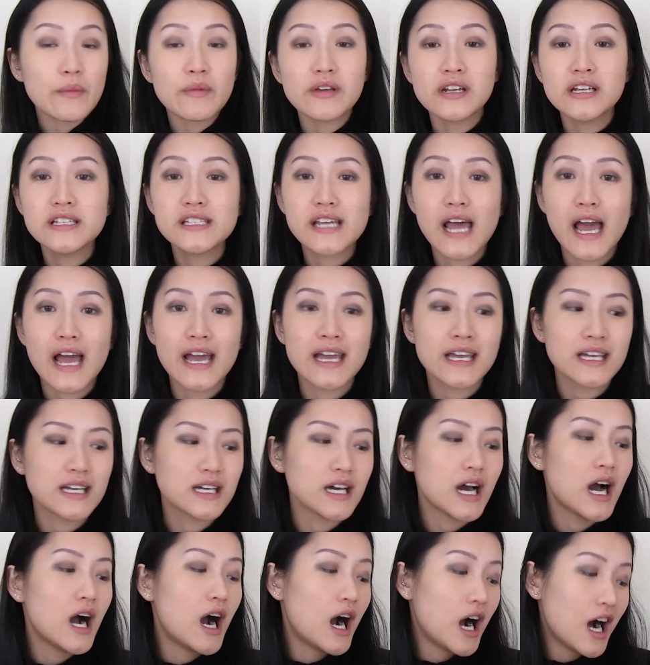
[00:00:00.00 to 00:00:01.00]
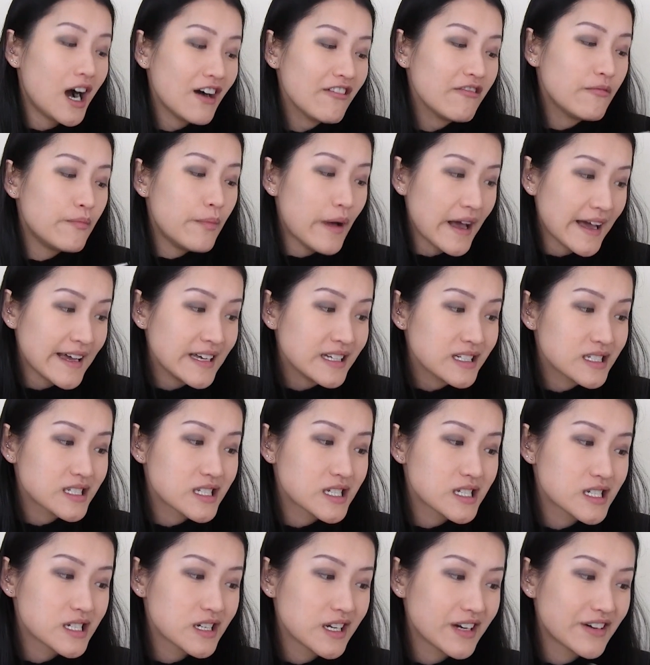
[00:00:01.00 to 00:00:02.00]
I'm going to take Half
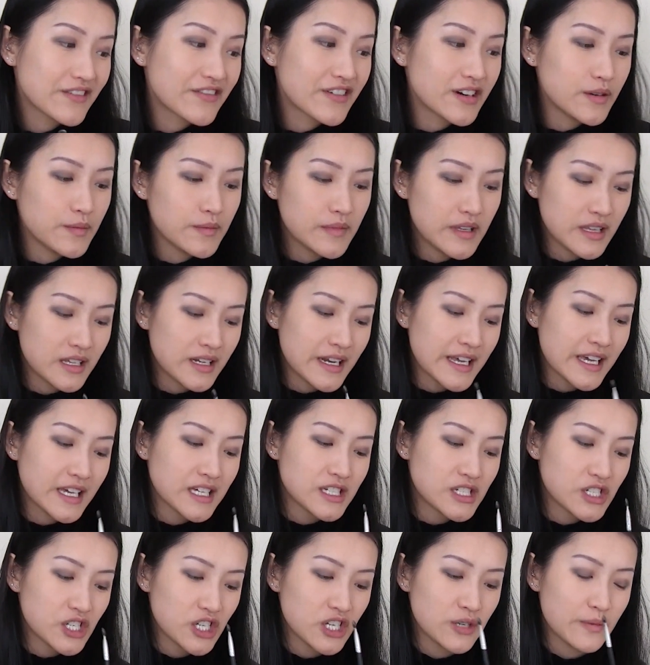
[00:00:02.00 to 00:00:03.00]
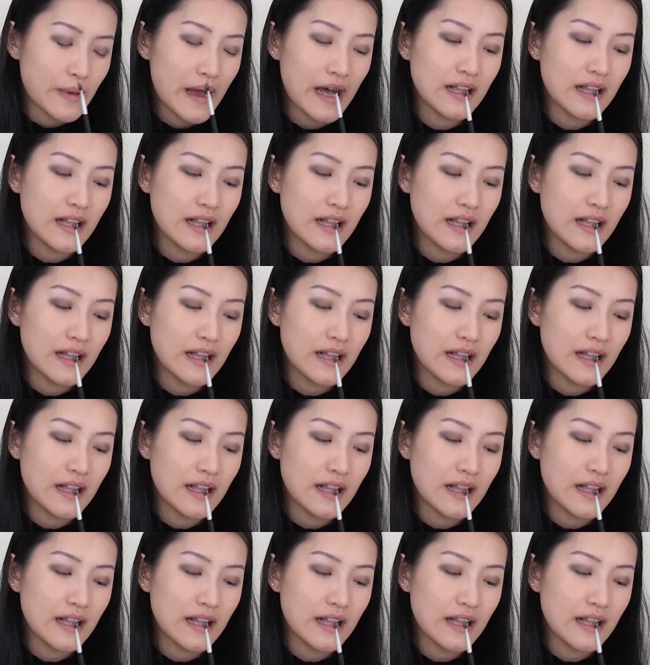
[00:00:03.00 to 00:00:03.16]
Baked from the Naked 2